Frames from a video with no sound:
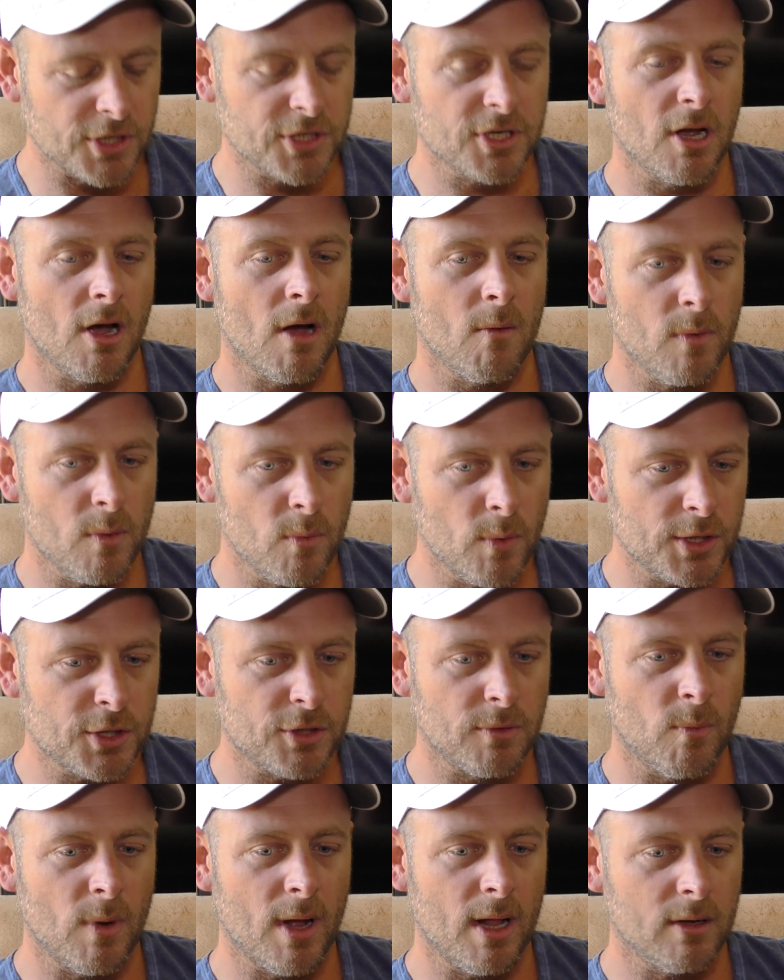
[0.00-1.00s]
Smith's gone, we
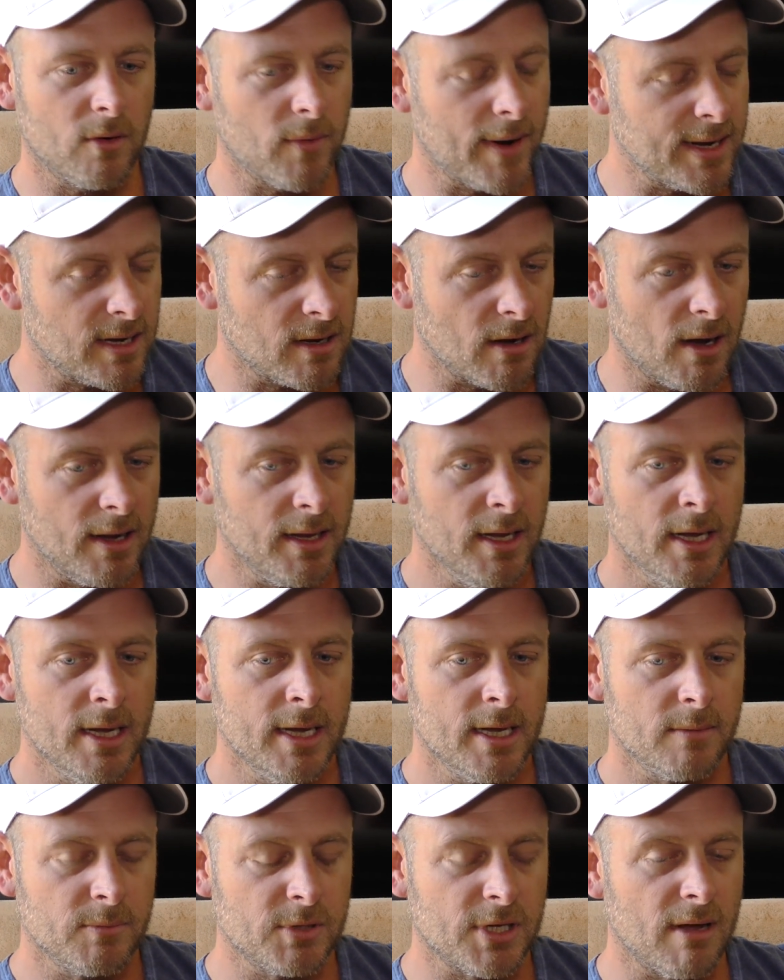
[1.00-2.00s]
wish him well, great guy.
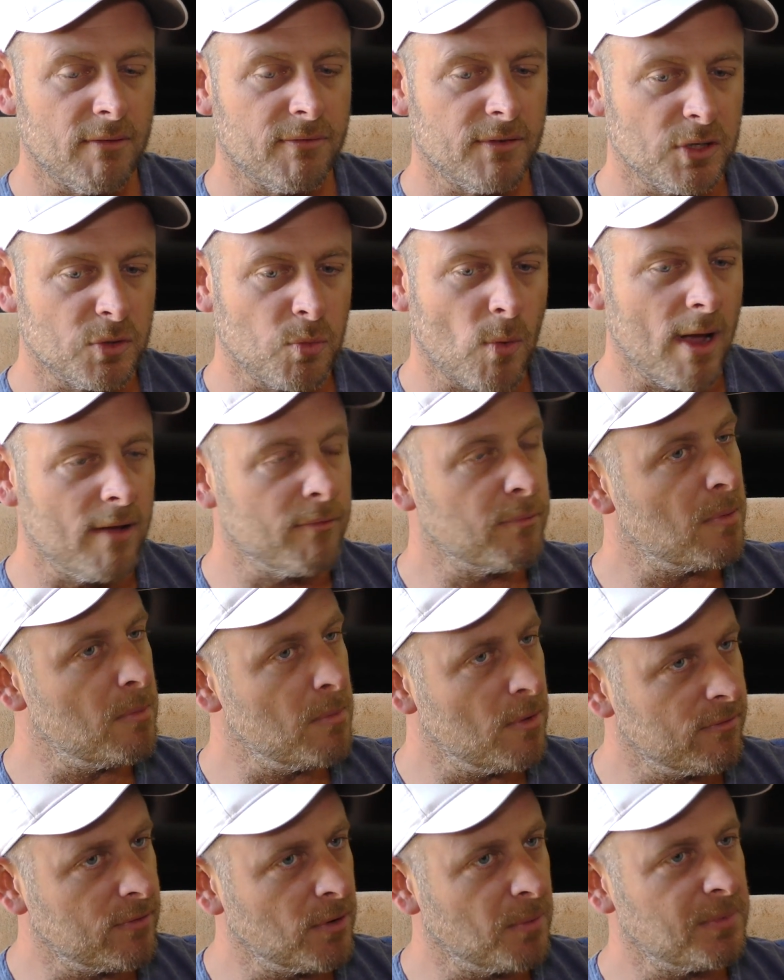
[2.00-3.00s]
Himself and his wife have
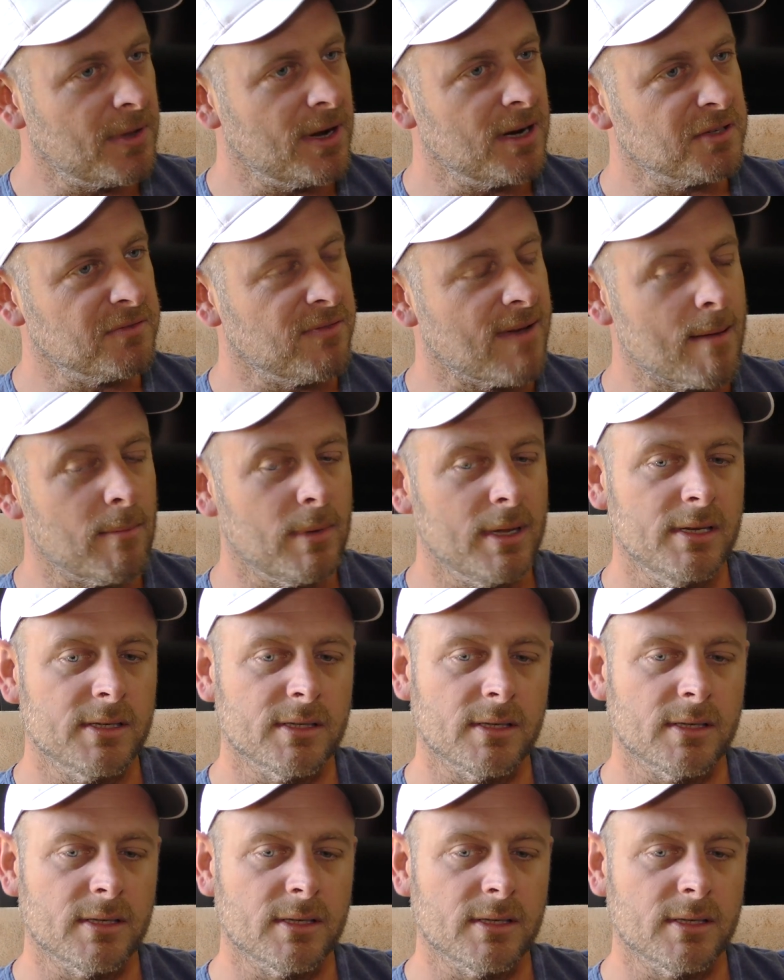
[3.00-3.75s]
been moving up there, his family.